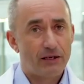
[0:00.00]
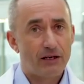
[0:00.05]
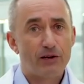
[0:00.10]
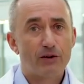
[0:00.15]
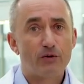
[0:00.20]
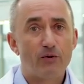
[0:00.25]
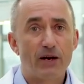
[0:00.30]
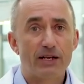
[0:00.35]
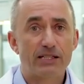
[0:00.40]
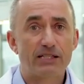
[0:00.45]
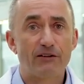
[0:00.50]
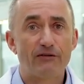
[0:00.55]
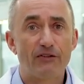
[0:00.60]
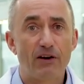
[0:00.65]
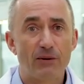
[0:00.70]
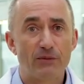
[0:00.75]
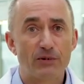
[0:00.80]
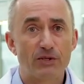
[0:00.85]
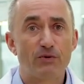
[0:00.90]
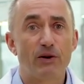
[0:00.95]
Otherwise our
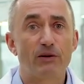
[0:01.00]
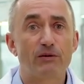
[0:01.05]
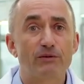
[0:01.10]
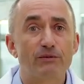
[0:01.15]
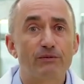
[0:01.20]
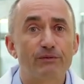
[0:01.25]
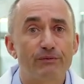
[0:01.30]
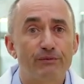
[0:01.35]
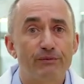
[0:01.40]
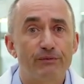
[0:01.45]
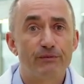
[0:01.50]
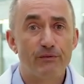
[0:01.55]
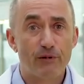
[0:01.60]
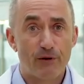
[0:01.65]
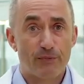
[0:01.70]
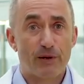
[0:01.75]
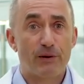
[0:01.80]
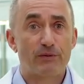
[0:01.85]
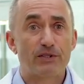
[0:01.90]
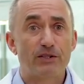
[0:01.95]
farmers won't
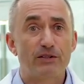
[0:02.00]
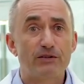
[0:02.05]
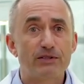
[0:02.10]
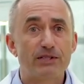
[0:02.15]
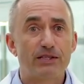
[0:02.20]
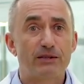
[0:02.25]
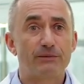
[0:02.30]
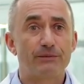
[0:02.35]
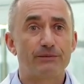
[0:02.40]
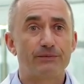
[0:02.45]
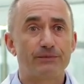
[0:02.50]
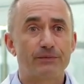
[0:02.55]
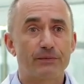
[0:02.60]
be able to use them.